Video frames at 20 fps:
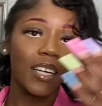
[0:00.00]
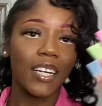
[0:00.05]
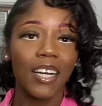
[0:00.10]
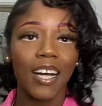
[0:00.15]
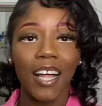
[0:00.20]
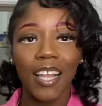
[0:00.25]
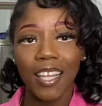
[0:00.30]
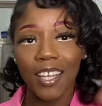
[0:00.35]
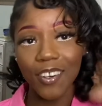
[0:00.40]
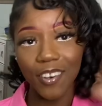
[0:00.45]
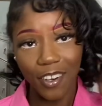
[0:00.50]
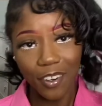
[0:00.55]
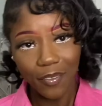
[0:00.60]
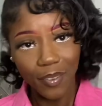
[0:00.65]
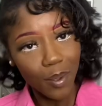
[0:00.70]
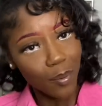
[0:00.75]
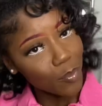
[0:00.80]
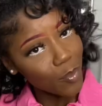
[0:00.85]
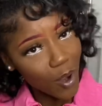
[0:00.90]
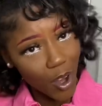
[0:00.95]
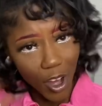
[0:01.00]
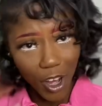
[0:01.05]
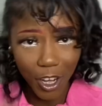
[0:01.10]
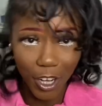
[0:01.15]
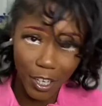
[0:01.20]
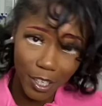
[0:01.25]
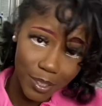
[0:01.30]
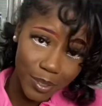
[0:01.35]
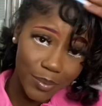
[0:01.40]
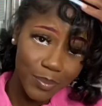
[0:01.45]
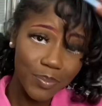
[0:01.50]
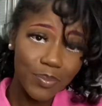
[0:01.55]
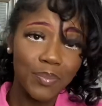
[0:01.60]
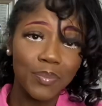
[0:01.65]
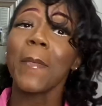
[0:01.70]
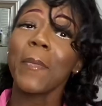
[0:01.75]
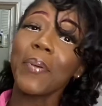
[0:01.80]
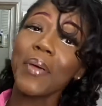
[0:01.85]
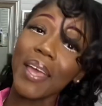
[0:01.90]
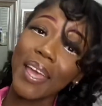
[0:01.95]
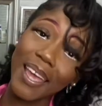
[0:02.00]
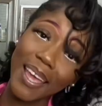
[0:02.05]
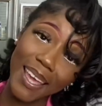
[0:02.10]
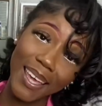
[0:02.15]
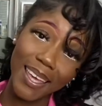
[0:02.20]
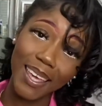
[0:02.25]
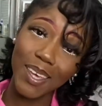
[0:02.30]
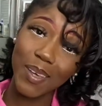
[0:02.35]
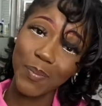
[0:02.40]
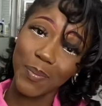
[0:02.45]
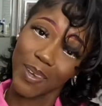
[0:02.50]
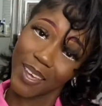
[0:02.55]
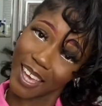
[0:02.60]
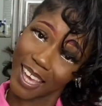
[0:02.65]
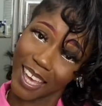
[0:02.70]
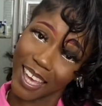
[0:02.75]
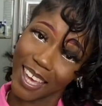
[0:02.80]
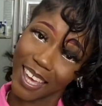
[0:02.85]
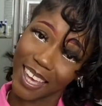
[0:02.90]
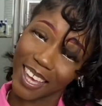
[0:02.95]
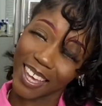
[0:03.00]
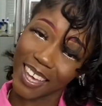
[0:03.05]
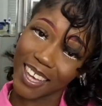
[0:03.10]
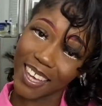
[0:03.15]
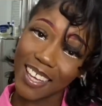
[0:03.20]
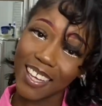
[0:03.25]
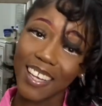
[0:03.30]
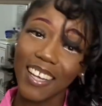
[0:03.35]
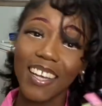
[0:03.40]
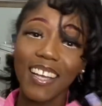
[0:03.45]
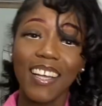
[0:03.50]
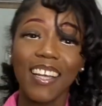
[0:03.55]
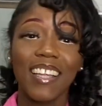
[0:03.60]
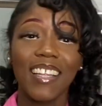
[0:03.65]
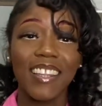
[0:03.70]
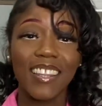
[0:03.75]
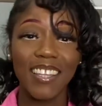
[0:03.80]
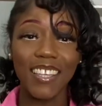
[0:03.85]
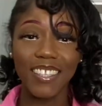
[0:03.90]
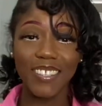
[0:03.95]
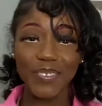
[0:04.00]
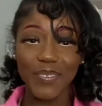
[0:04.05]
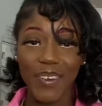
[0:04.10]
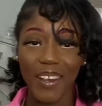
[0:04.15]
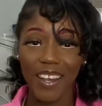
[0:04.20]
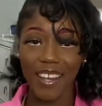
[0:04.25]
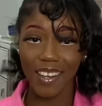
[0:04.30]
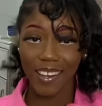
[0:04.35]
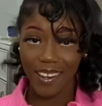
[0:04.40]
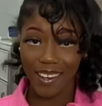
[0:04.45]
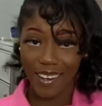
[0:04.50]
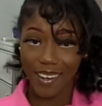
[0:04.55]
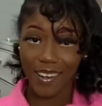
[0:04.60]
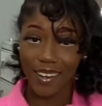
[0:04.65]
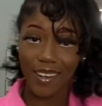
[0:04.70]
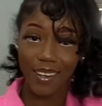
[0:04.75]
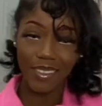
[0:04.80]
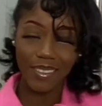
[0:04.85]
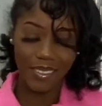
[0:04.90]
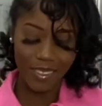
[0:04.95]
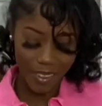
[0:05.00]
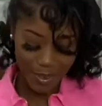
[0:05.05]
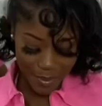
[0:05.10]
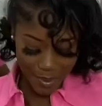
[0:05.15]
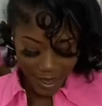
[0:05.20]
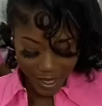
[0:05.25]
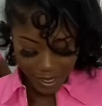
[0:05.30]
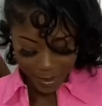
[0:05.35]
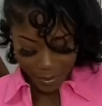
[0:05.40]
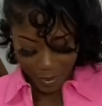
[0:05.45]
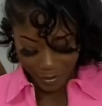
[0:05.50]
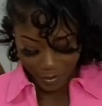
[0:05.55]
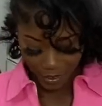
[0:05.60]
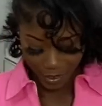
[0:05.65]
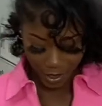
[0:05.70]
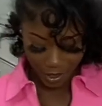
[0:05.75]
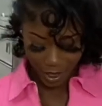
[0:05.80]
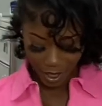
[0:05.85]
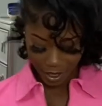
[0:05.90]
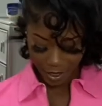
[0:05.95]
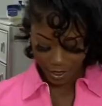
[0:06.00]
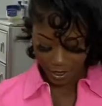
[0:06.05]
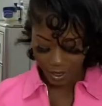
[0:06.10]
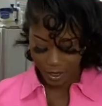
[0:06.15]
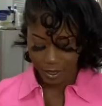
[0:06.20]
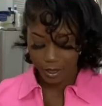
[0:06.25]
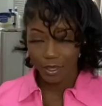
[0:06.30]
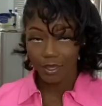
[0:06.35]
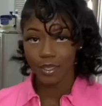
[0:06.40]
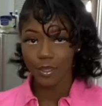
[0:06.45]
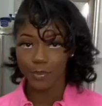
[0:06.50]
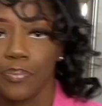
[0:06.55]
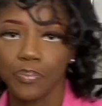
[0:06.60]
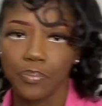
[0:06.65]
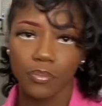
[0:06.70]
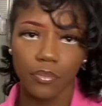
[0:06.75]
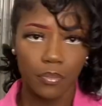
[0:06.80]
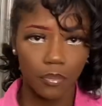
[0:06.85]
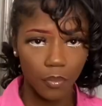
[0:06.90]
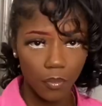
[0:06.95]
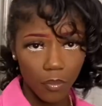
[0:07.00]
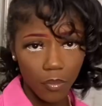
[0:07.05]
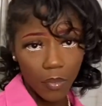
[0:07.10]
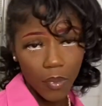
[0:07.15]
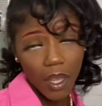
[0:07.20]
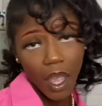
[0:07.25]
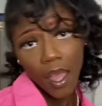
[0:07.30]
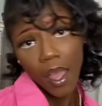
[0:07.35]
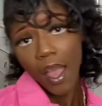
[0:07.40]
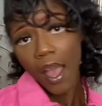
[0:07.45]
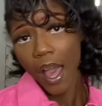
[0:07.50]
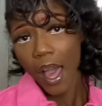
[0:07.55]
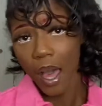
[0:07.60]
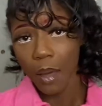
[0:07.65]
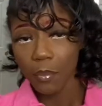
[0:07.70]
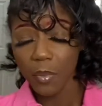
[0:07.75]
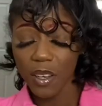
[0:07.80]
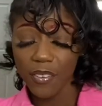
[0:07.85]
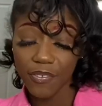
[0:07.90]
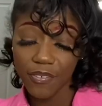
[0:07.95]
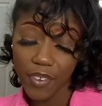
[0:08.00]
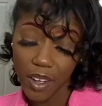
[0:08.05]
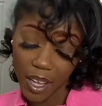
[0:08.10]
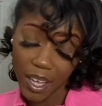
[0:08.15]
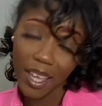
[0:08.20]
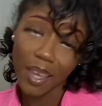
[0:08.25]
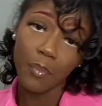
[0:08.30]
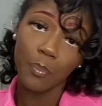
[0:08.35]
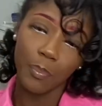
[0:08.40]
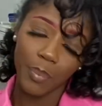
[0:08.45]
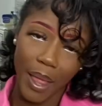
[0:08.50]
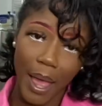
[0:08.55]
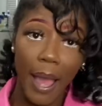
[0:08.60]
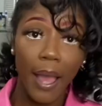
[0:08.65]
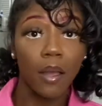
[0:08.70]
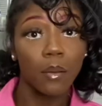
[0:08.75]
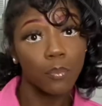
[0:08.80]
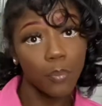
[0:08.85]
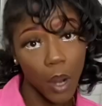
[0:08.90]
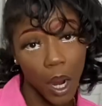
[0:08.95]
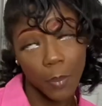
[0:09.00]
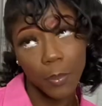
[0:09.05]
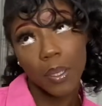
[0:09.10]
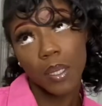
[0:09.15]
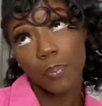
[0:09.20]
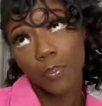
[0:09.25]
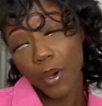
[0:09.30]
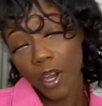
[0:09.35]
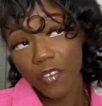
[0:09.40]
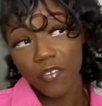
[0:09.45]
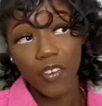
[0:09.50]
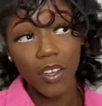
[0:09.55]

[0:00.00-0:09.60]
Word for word: color of them all, pinky pink. This right here, it makes me feel like this. I'm black Barbie, pretty